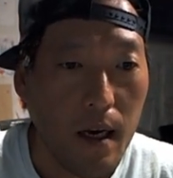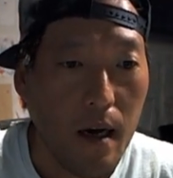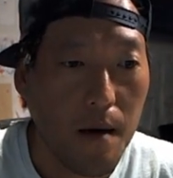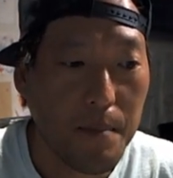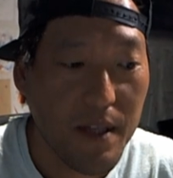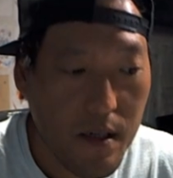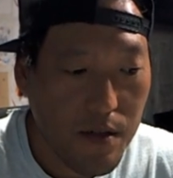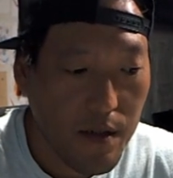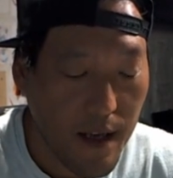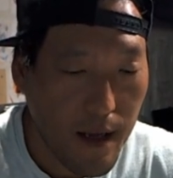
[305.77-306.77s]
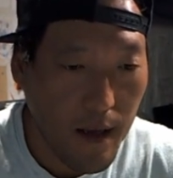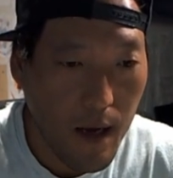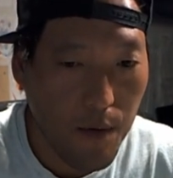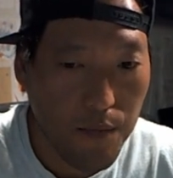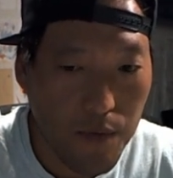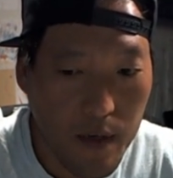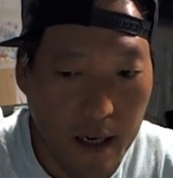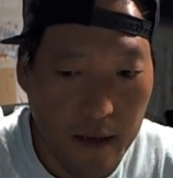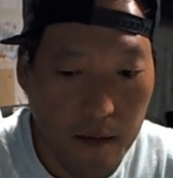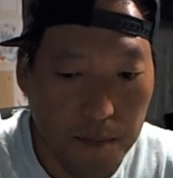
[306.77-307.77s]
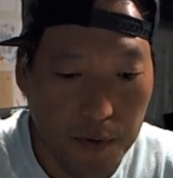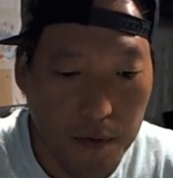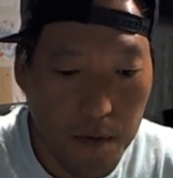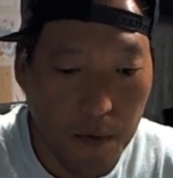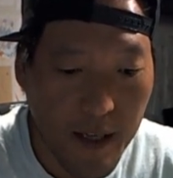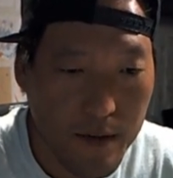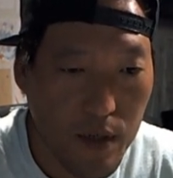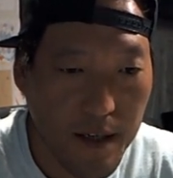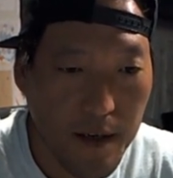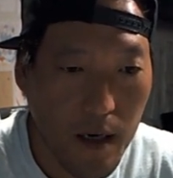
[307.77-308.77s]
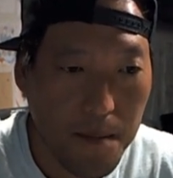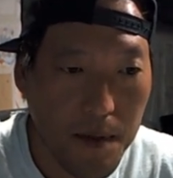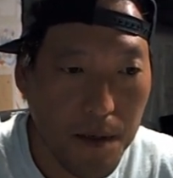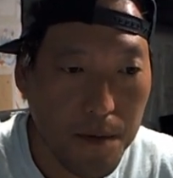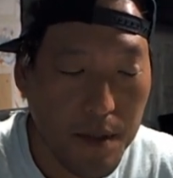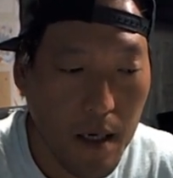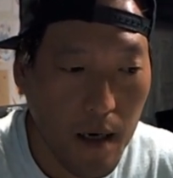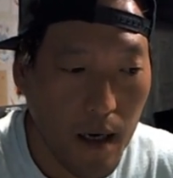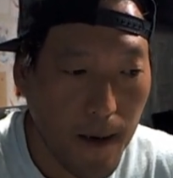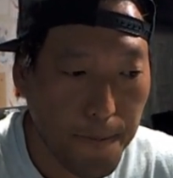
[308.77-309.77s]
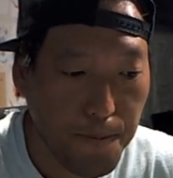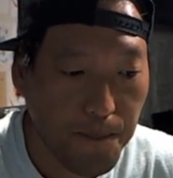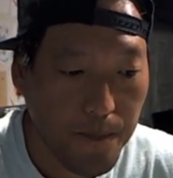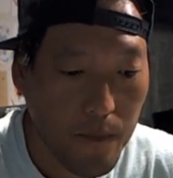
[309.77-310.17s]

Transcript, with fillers: Uh, but yesterday, I got in a boot loop while trying to upload um,